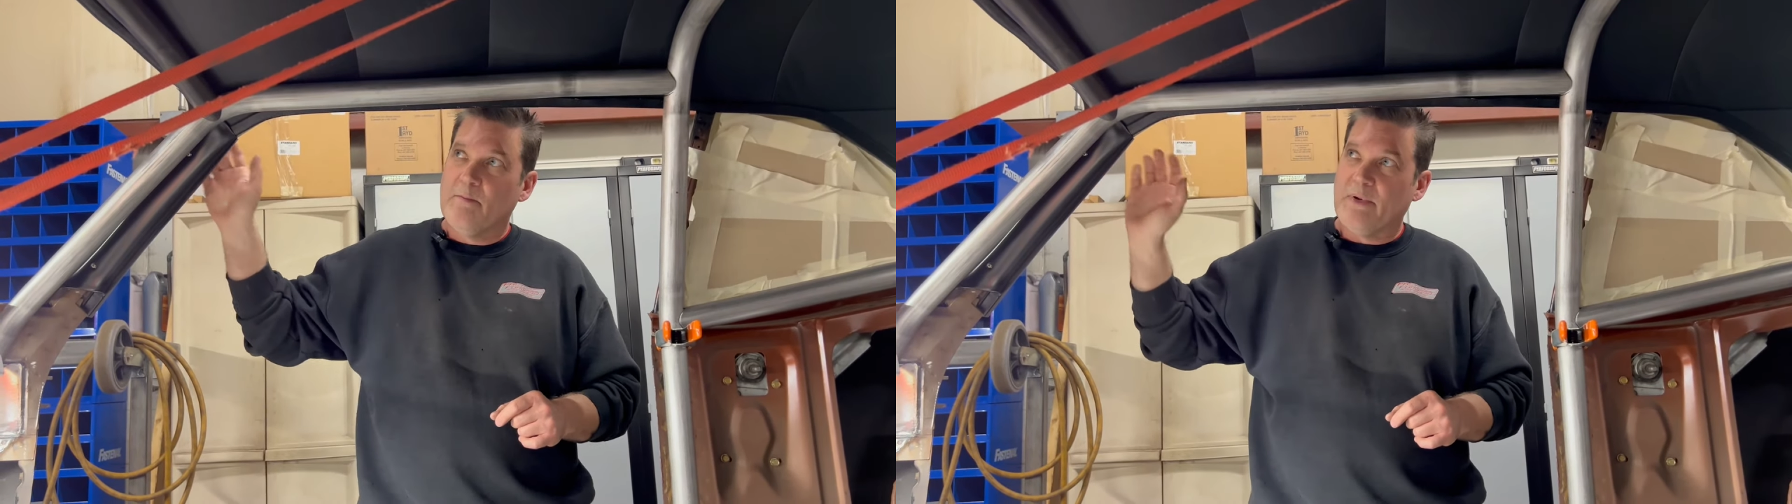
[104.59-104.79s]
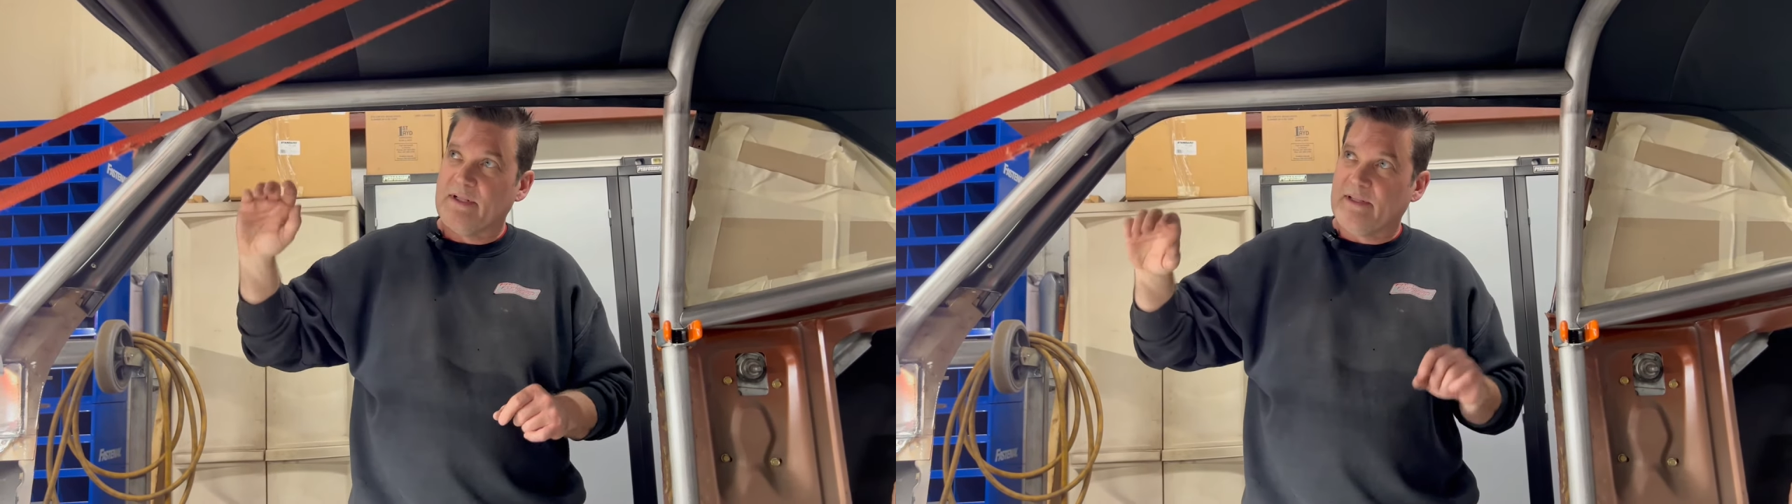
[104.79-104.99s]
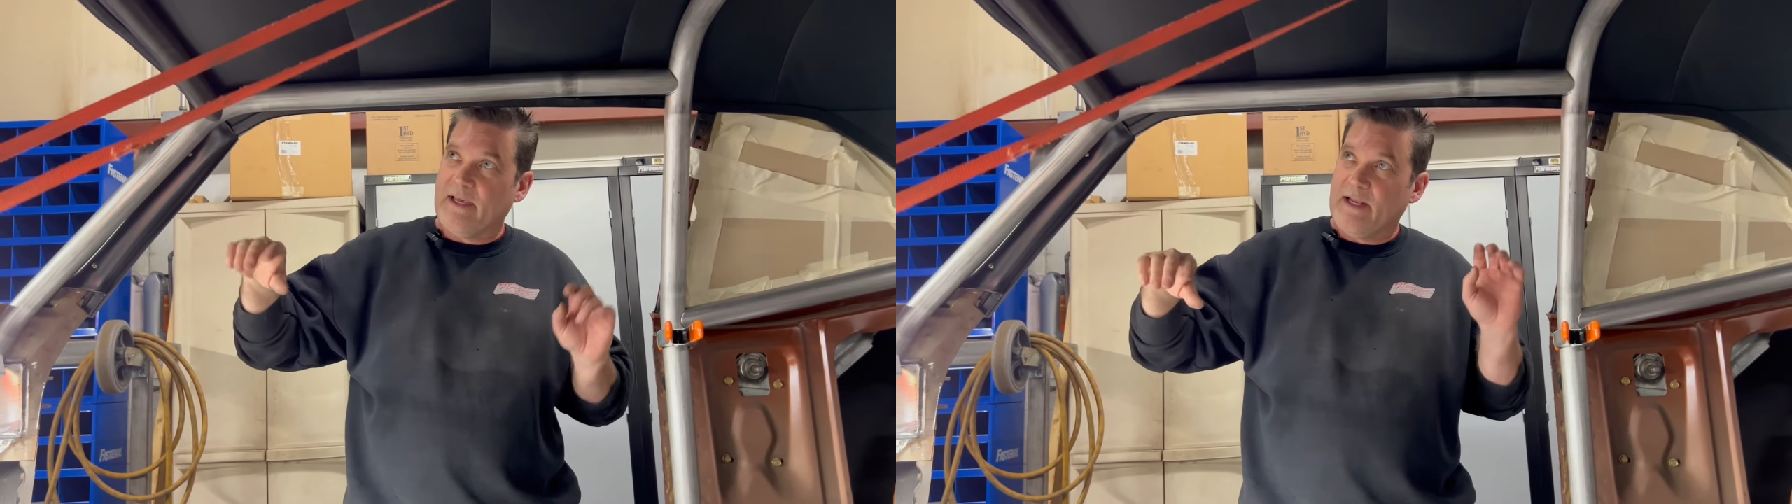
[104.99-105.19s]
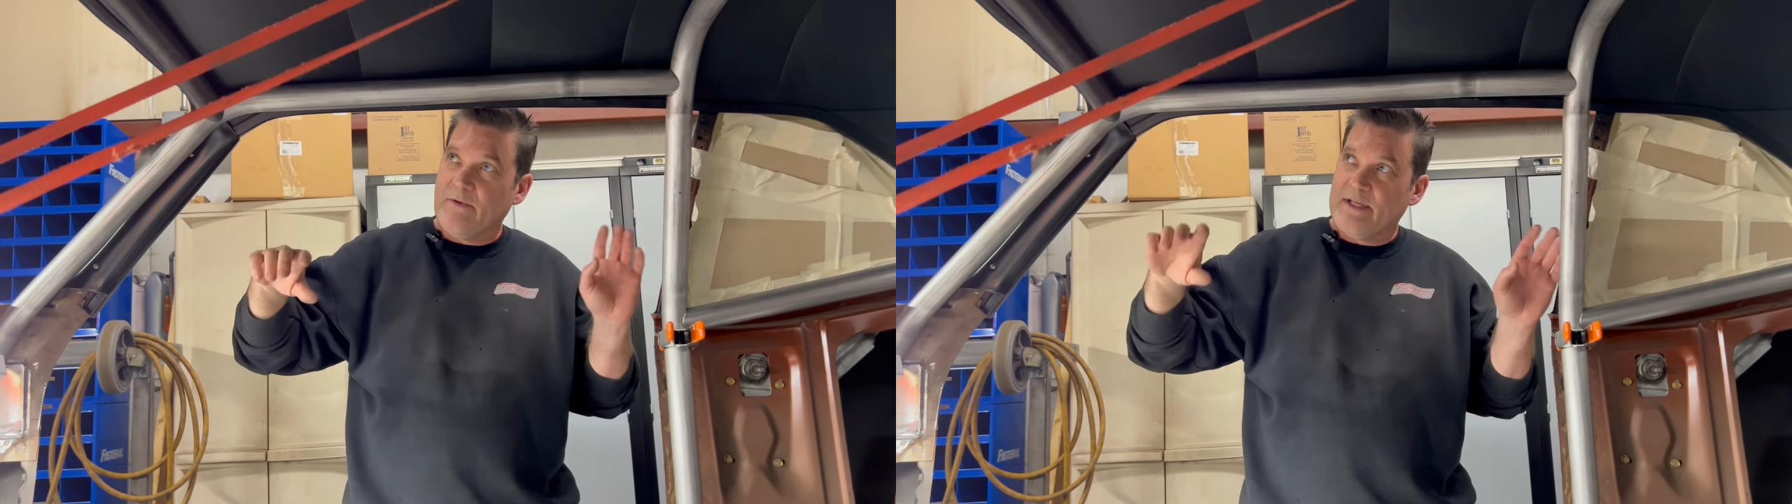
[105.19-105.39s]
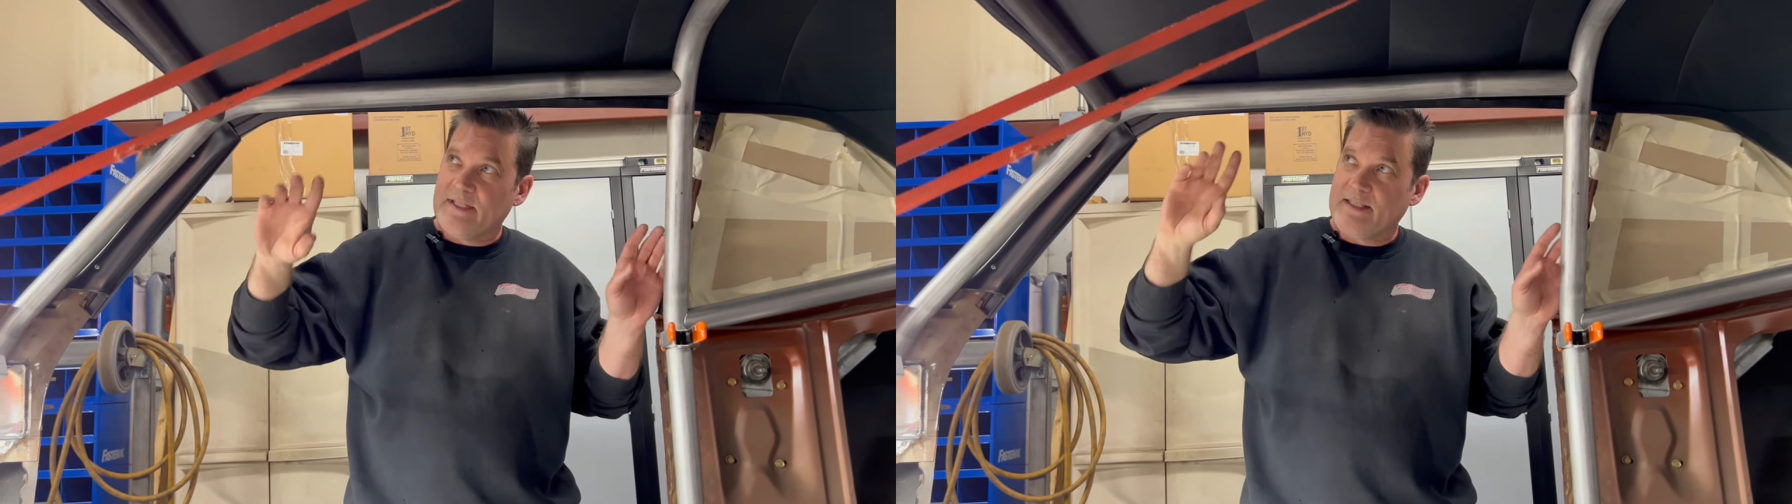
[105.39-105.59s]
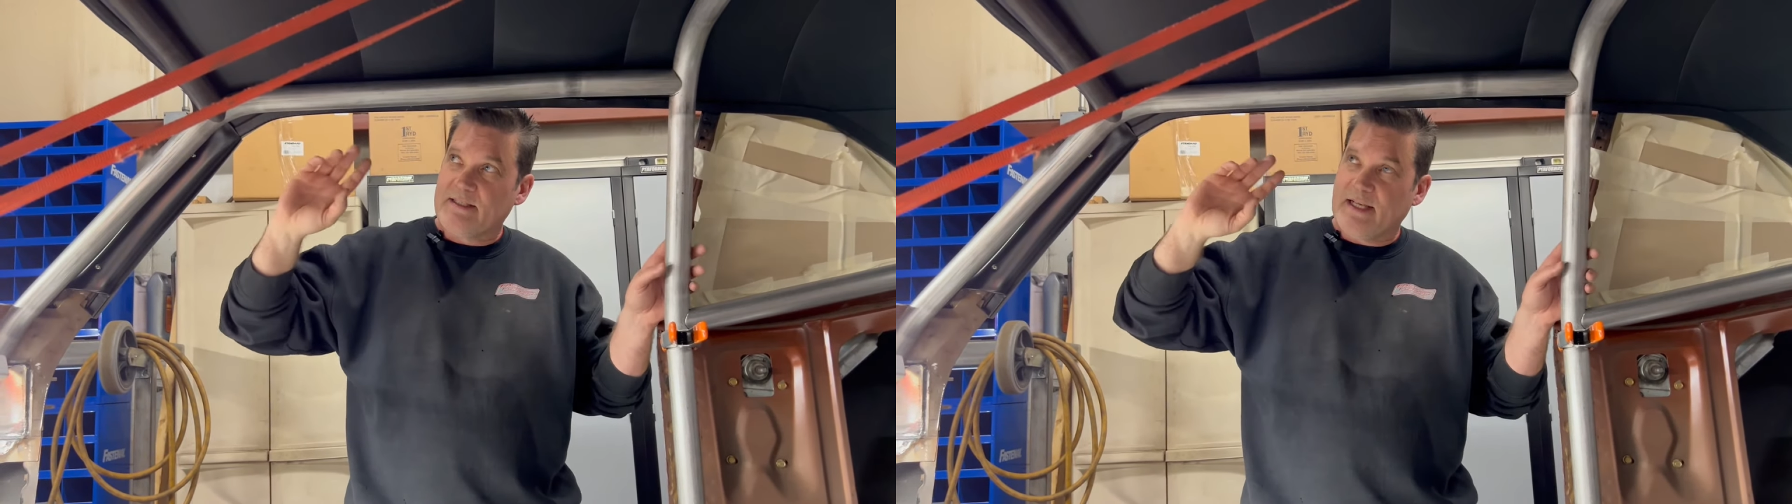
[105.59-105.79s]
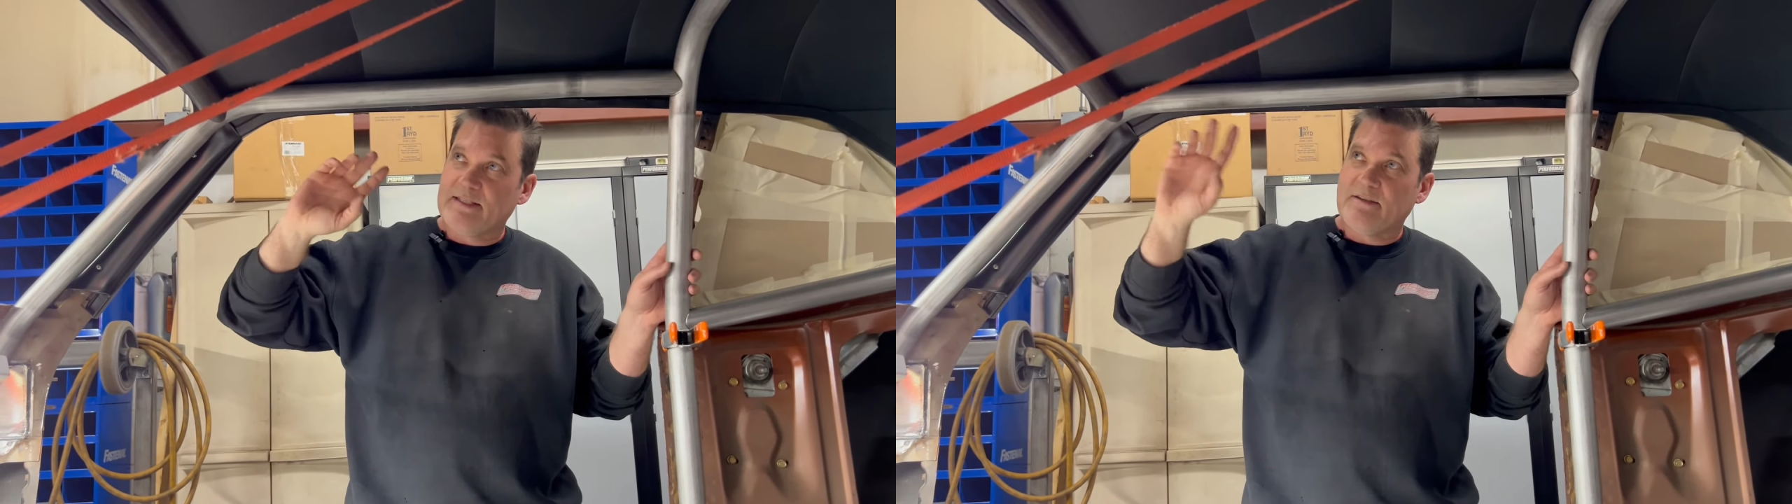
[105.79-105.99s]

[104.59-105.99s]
But anyways, that's